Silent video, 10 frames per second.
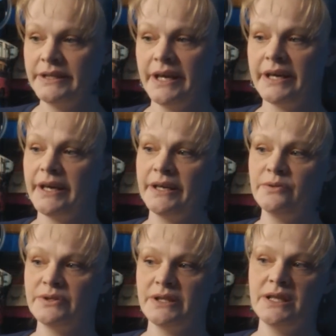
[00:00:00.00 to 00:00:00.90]
I
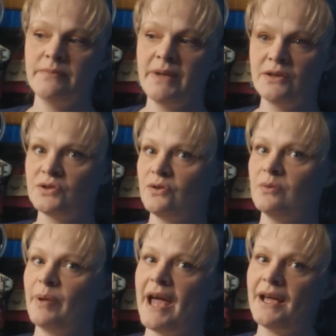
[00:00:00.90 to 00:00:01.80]
usually make sure
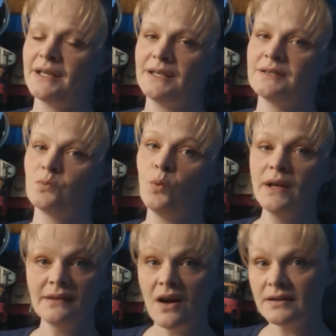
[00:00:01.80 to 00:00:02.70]
and pack at least
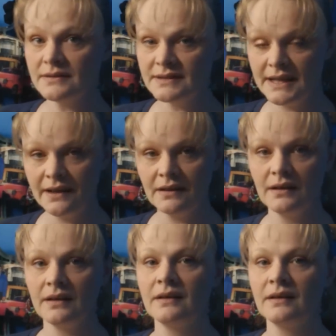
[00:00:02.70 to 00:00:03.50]
one long stick